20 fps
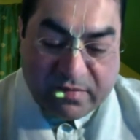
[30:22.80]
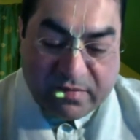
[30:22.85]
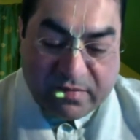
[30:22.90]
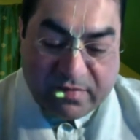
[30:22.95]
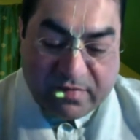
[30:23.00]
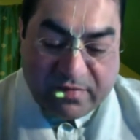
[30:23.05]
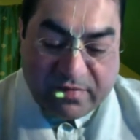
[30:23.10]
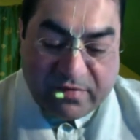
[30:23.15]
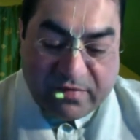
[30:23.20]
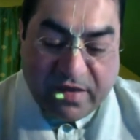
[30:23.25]

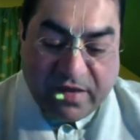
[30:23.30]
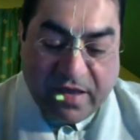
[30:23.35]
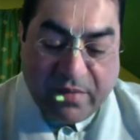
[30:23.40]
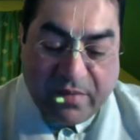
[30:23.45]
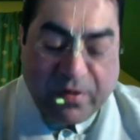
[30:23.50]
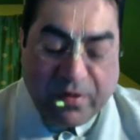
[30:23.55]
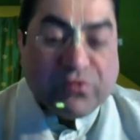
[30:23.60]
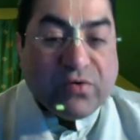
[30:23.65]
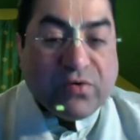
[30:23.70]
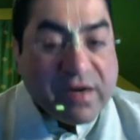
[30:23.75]
Okay,
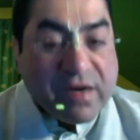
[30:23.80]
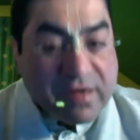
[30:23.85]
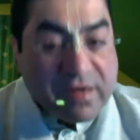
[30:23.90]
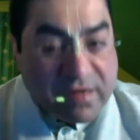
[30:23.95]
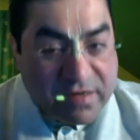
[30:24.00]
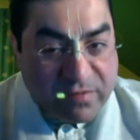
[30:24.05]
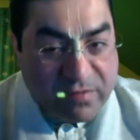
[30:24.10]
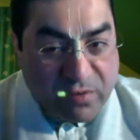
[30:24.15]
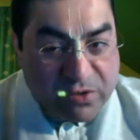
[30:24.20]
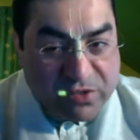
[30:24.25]
but you render
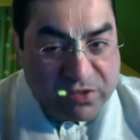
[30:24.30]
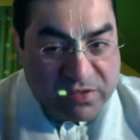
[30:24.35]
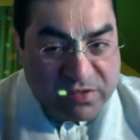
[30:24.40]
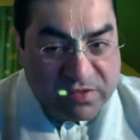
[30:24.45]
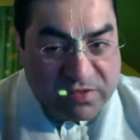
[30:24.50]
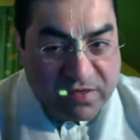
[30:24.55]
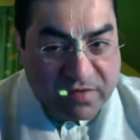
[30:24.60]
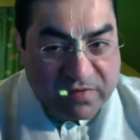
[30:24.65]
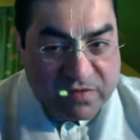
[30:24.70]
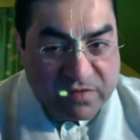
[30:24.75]
devotional
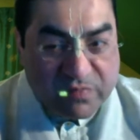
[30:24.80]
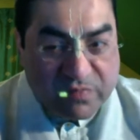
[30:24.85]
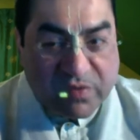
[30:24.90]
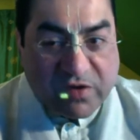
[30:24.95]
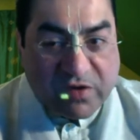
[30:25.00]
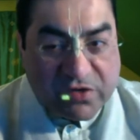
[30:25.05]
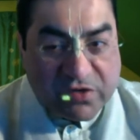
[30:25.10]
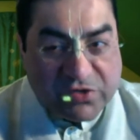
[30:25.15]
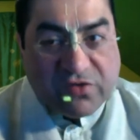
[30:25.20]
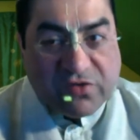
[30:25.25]
service because you're